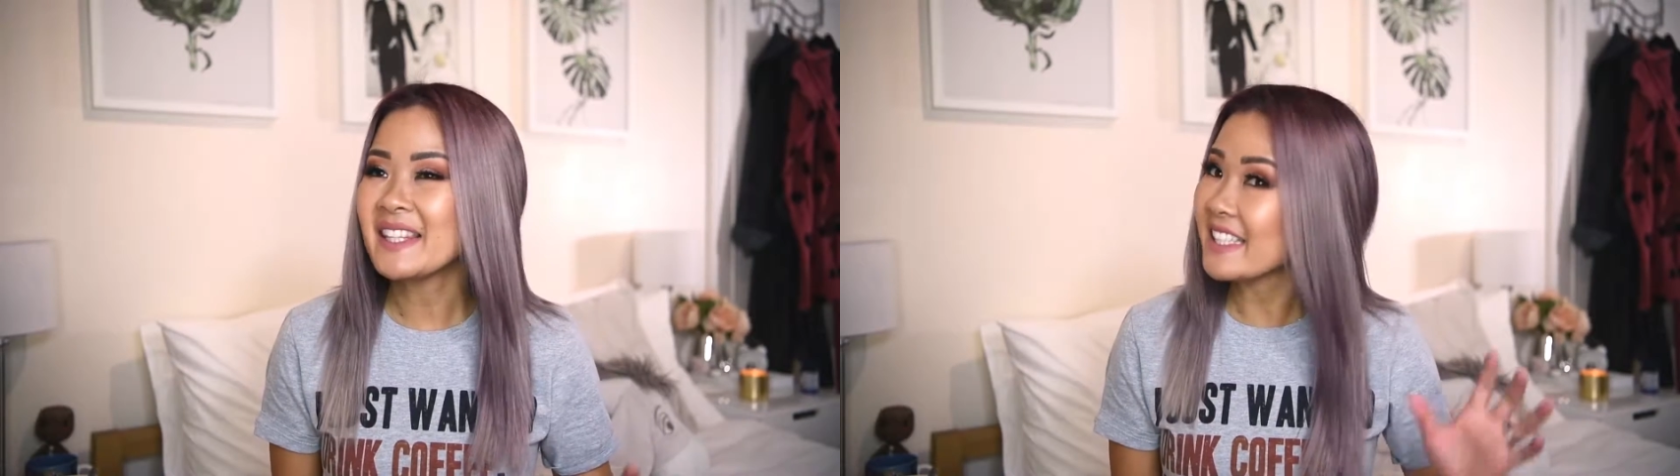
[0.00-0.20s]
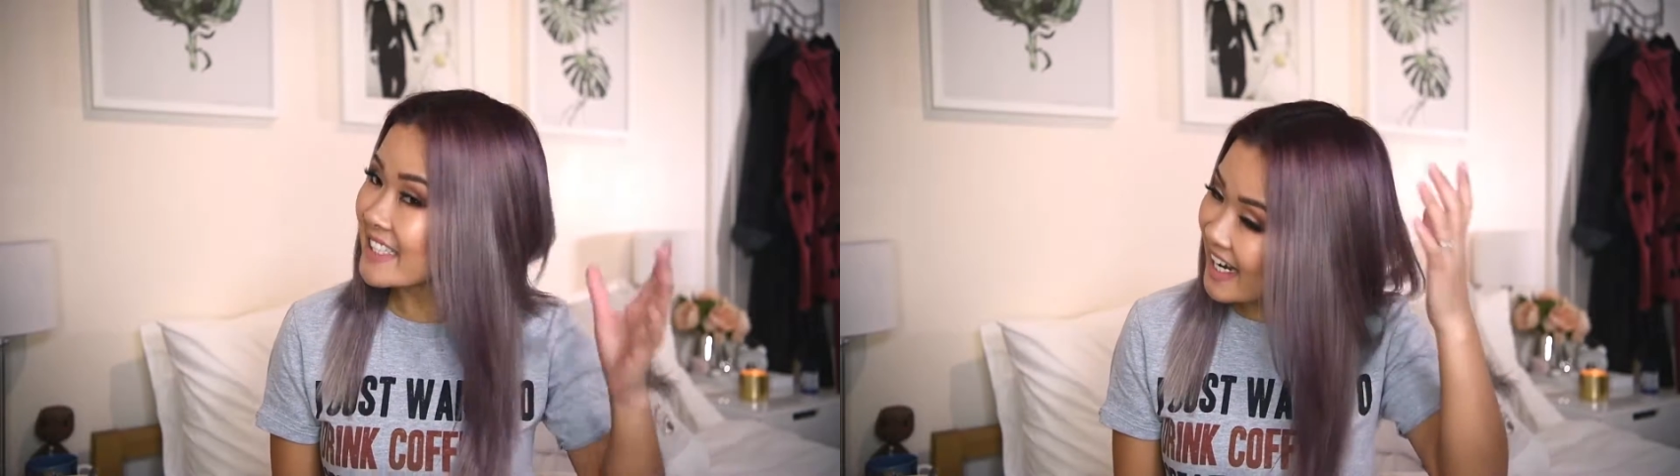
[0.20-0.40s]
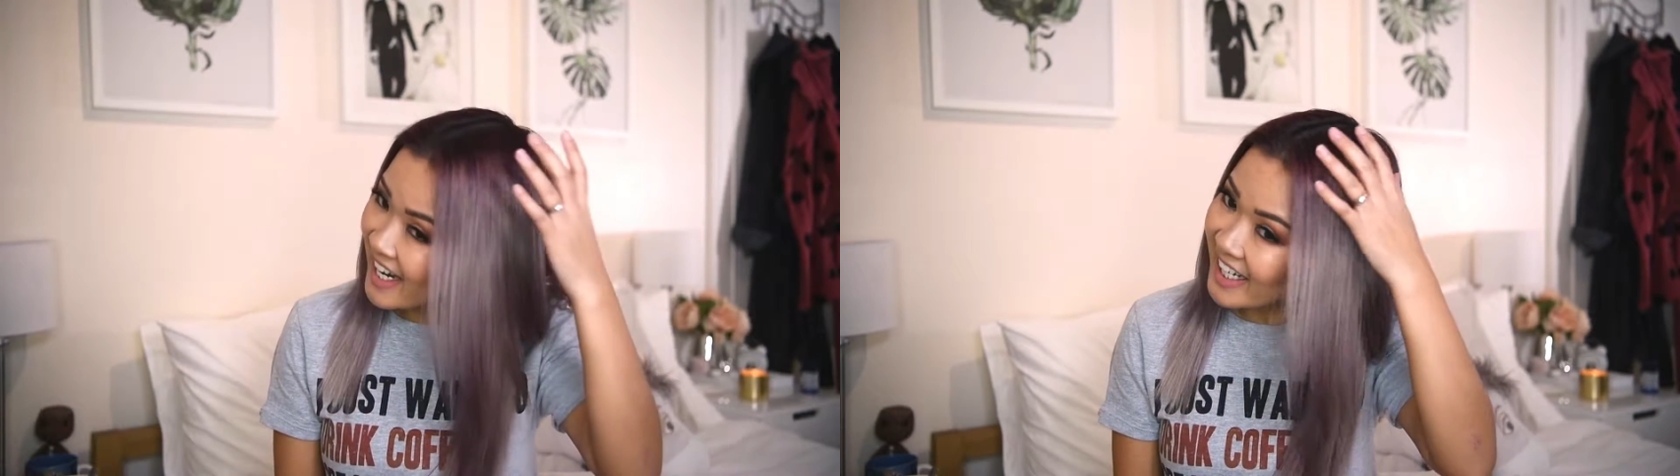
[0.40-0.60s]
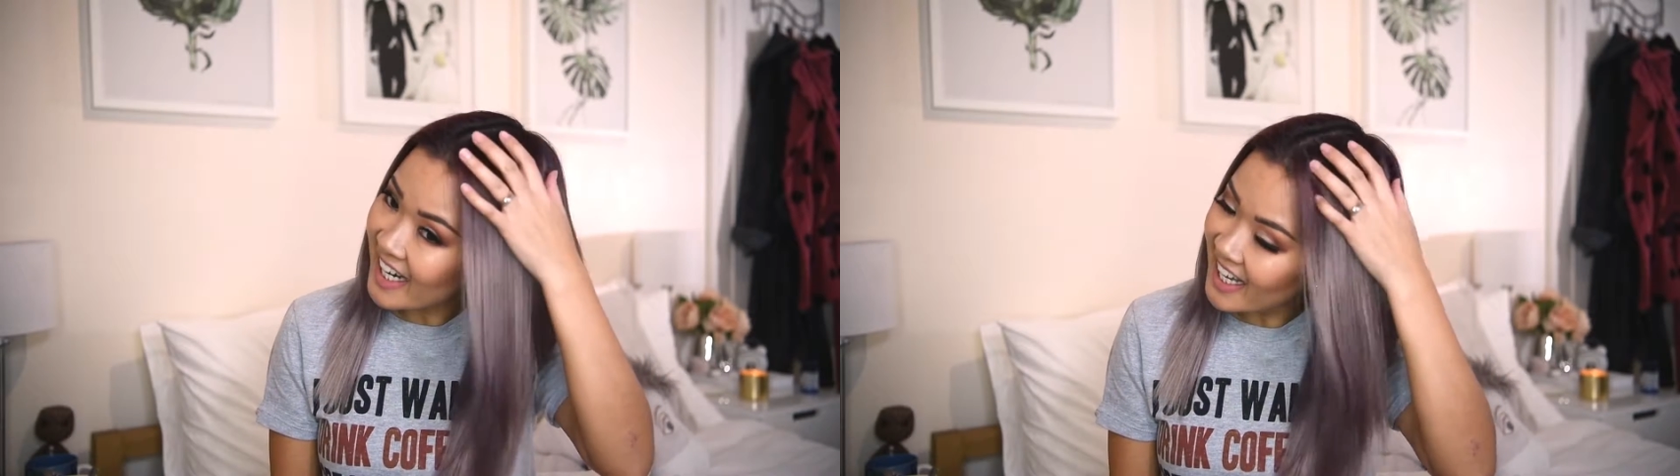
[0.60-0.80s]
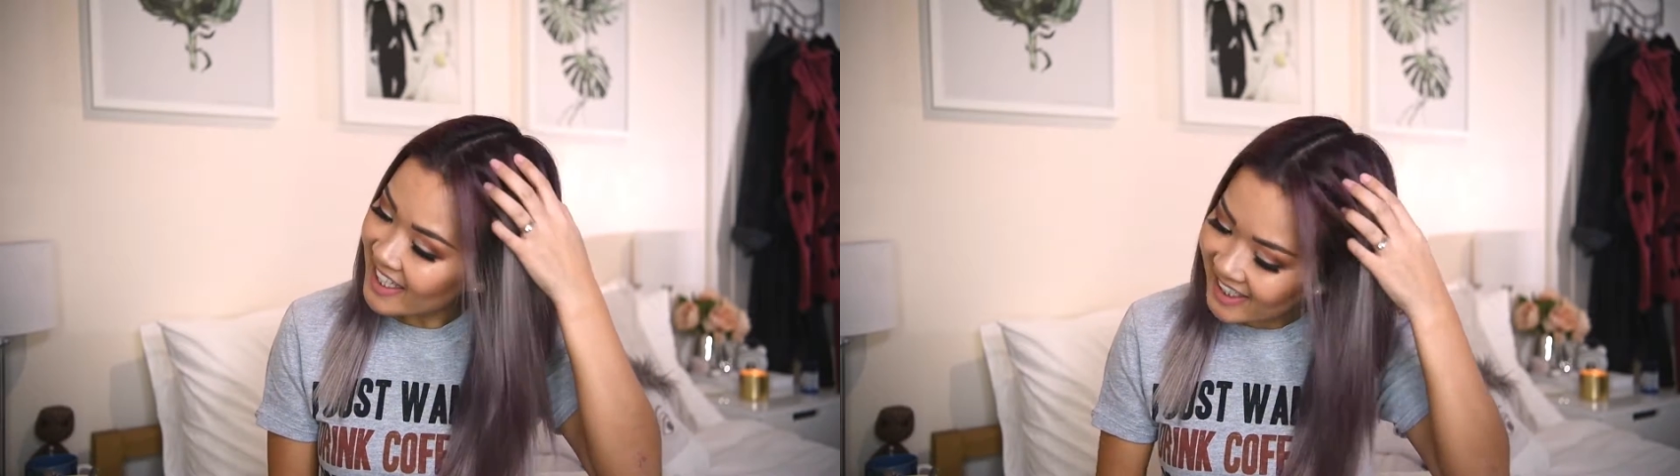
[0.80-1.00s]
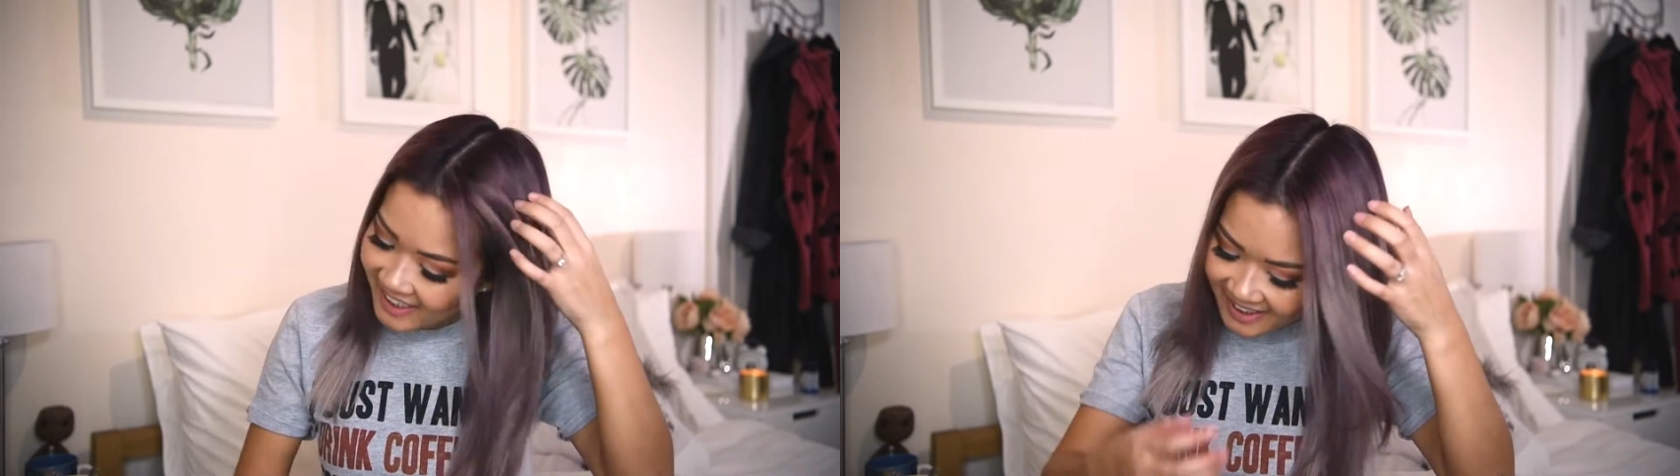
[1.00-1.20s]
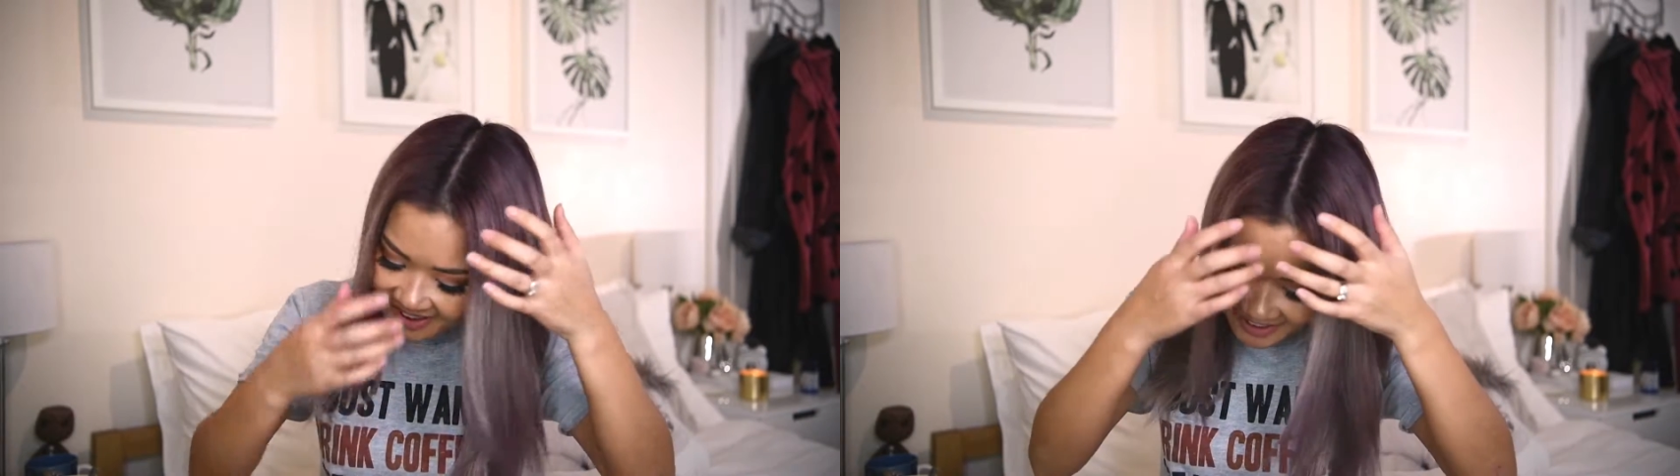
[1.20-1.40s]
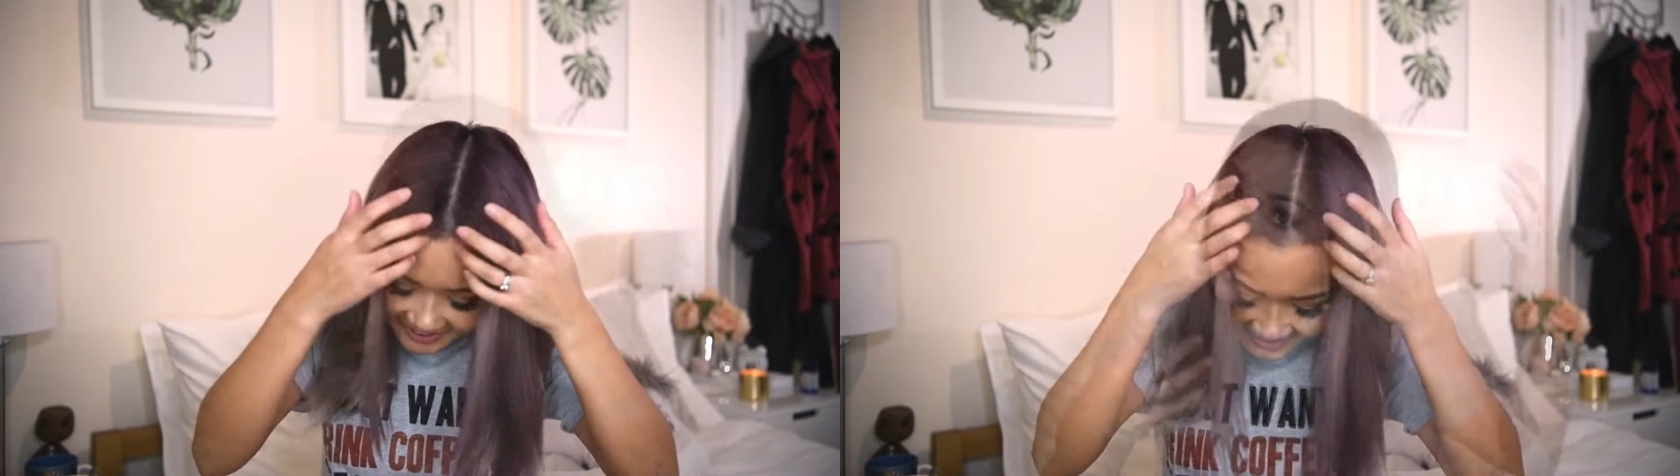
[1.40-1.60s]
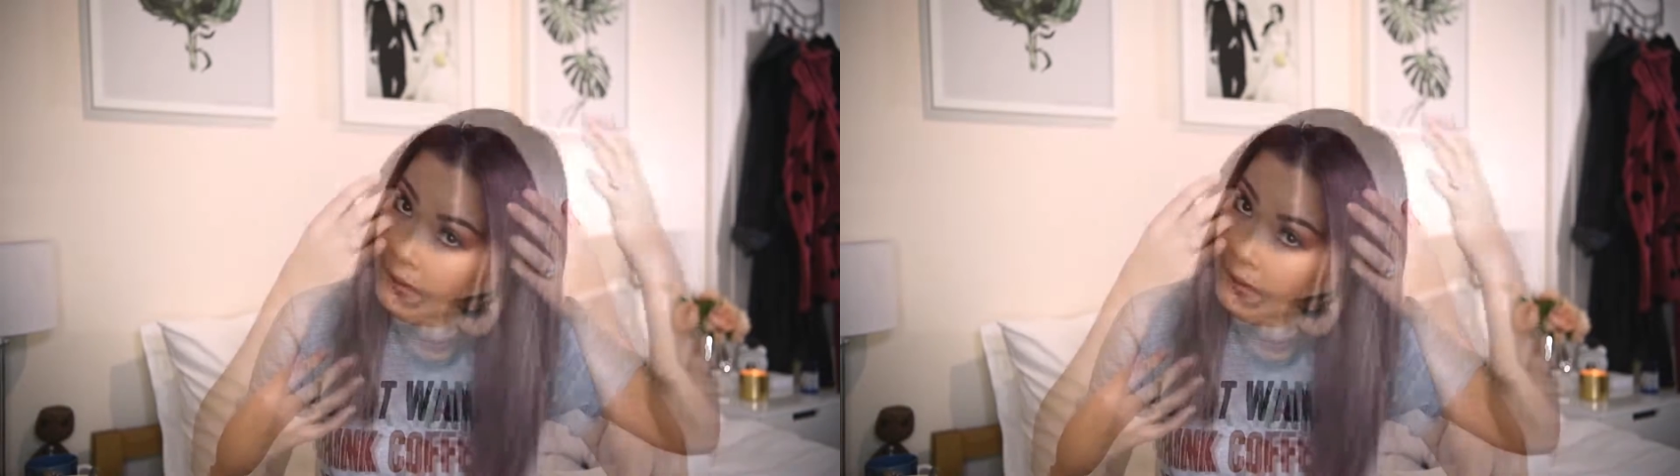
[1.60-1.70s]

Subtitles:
this hair color here,